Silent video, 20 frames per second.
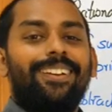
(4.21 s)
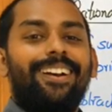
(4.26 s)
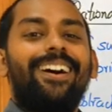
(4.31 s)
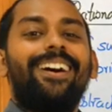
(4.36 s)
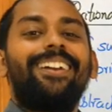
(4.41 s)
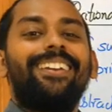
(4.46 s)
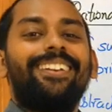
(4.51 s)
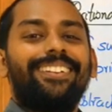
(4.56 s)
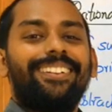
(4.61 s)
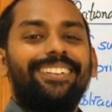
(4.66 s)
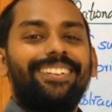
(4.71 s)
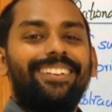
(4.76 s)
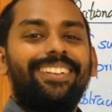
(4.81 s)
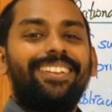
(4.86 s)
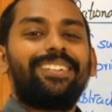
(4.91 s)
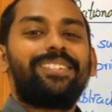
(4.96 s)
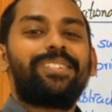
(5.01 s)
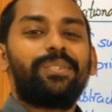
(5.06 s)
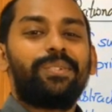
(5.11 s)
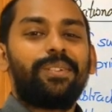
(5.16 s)
Hi
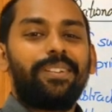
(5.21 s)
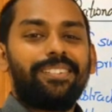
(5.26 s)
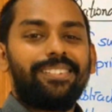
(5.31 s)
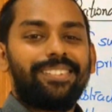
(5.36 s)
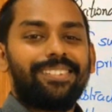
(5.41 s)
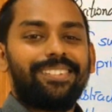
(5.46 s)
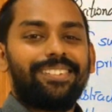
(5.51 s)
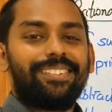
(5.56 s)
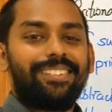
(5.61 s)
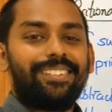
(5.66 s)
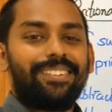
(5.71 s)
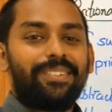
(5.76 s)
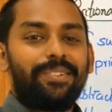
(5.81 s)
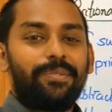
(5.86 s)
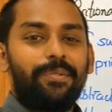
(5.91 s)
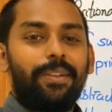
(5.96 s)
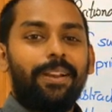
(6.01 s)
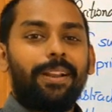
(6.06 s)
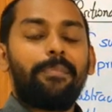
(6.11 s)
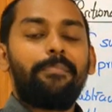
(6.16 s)
dear students,
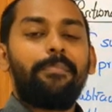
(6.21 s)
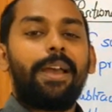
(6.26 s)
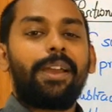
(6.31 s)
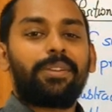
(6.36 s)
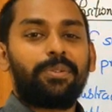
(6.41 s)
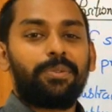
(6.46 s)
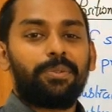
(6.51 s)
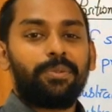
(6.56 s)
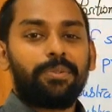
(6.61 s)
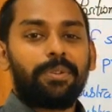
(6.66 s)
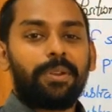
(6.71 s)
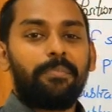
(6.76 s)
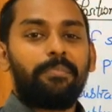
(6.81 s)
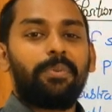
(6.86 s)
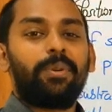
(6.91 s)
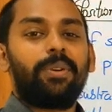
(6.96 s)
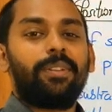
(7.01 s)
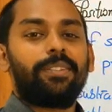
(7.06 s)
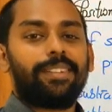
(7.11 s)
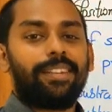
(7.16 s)
welcome back to
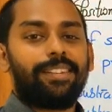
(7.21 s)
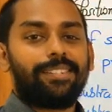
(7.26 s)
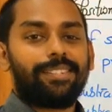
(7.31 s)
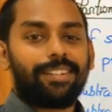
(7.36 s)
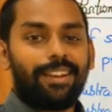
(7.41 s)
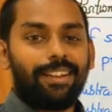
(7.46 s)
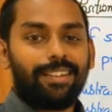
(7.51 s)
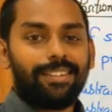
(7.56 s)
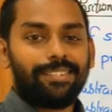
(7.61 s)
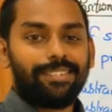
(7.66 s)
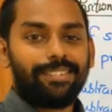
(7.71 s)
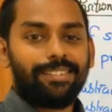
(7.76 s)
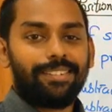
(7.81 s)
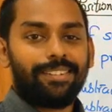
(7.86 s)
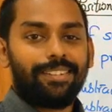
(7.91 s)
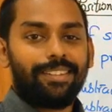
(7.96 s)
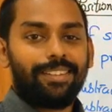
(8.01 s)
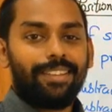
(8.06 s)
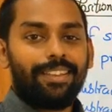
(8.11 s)
computer science class.